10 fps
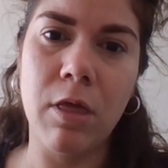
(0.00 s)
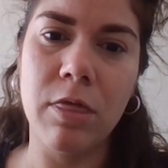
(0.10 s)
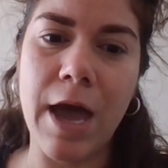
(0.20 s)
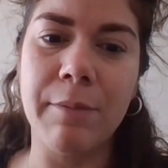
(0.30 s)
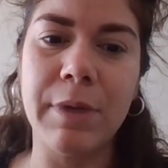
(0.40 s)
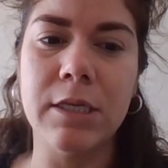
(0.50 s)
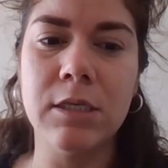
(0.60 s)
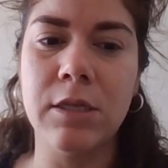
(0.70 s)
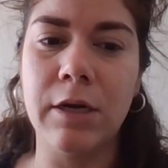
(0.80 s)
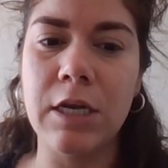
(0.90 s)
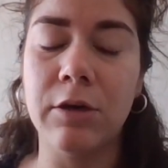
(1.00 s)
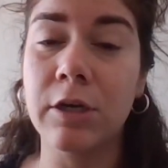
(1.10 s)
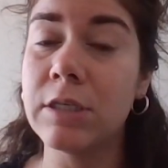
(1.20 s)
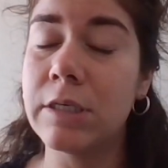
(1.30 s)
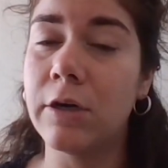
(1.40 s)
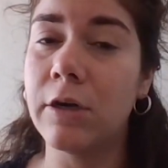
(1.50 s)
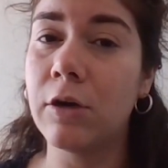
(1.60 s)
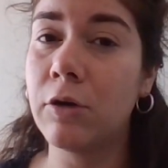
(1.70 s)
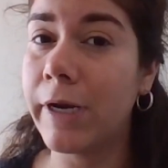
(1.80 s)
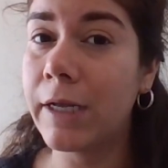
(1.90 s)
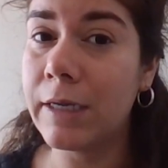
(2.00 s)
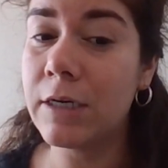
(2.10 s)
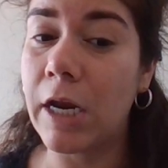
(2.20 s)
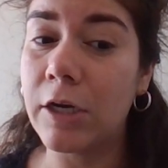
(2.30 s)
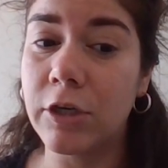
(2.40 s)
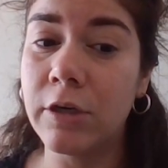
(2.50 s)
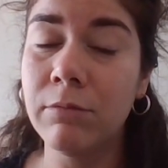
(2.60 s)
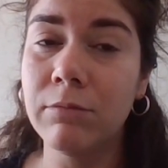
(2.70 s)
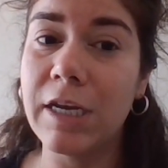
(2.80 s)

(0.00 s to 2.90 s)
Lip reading: that means they're either considered critically endangered